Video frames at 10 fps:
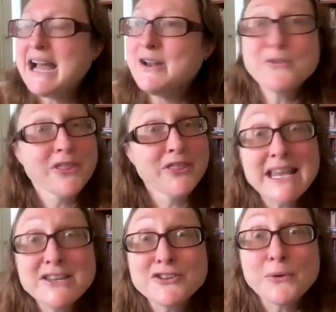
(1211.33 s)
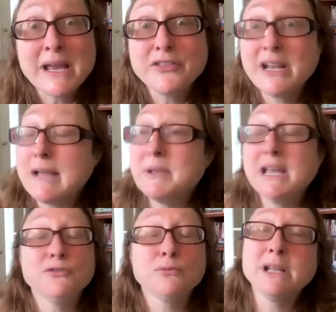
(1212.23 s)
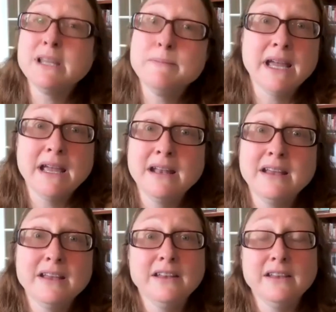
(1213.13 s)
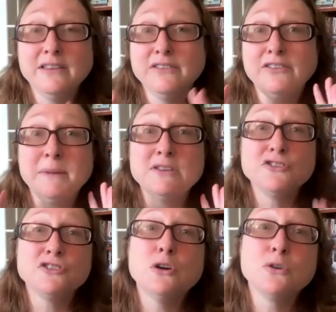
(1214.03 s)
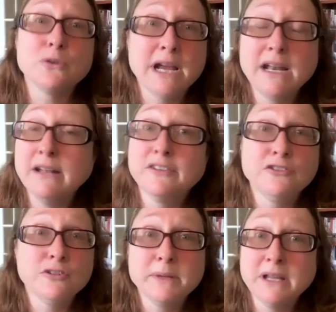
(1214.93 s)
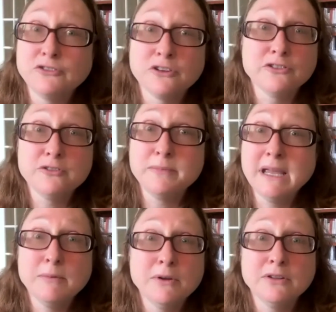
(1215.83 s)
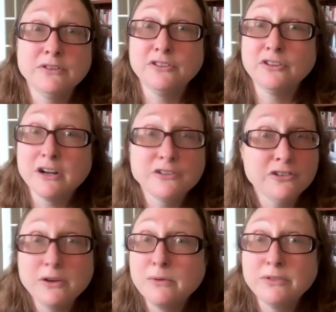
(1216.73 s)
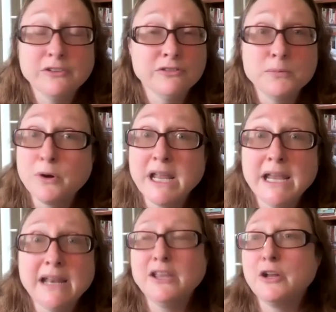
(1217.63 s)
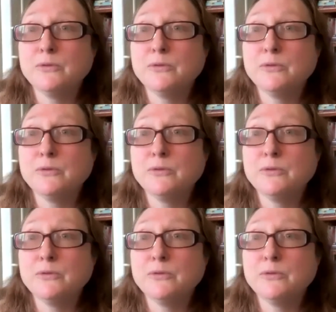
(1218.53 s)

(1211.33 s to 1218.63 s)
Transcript: I don't think so, Anthony. I mean, this has been so great and such a pleasure to be able to talk to you this morning.